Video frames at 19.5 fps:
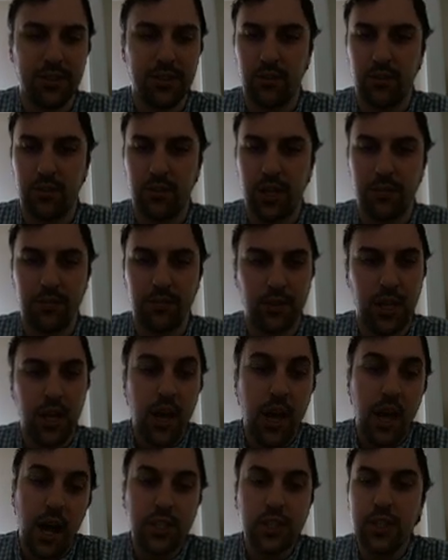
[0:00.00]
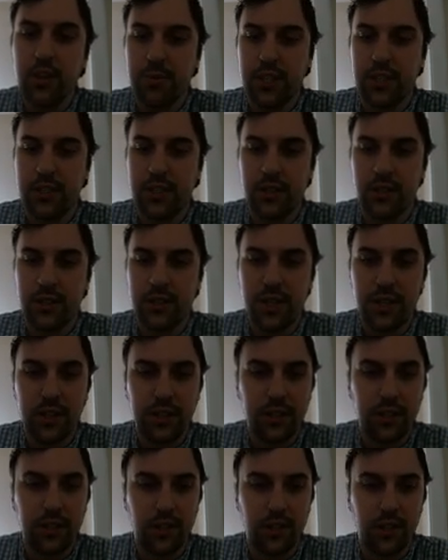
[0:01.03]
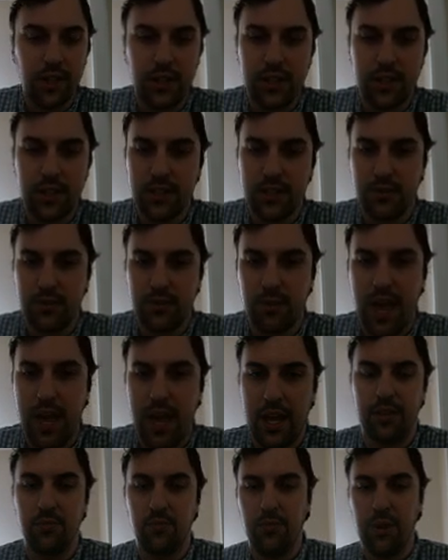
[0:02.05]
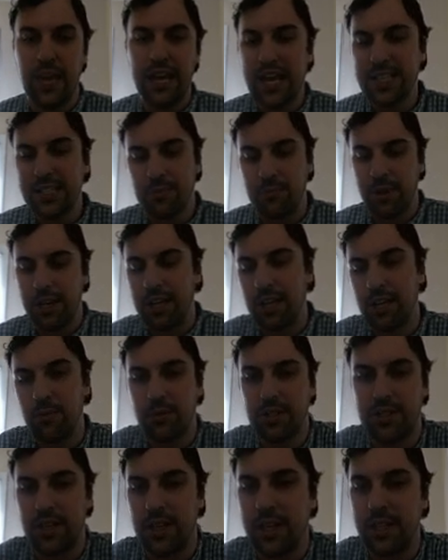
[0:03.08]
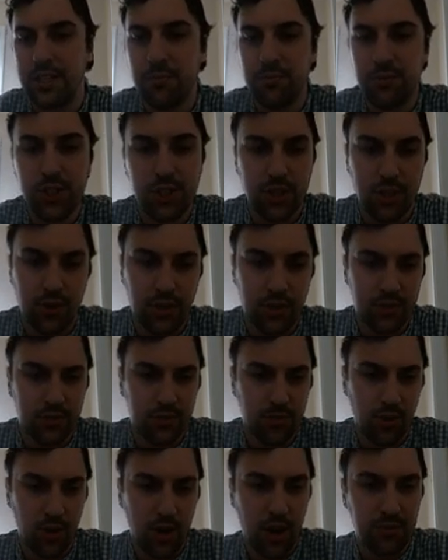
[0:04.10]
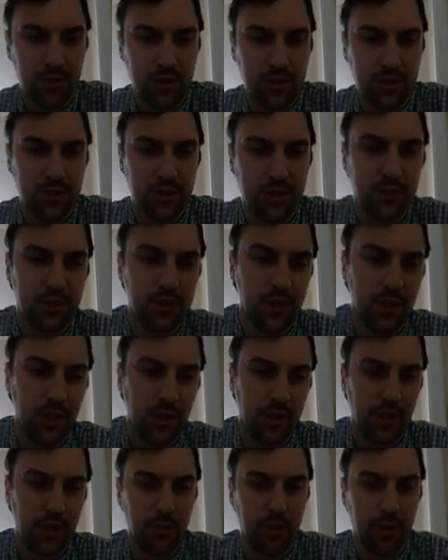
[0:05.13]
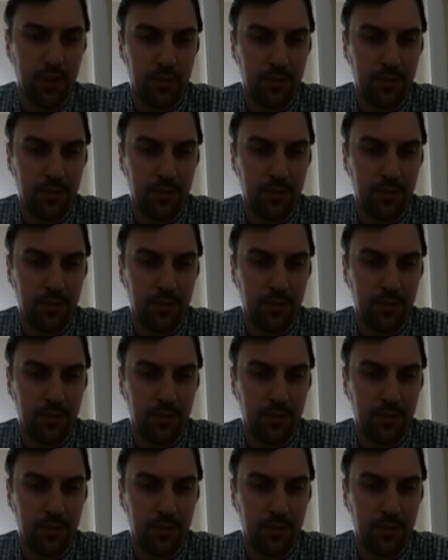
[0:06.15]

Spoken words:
Just another option to consider. It's not like this is bad. Black hasn't made any mistakes. I'm just showing you some more options to think about.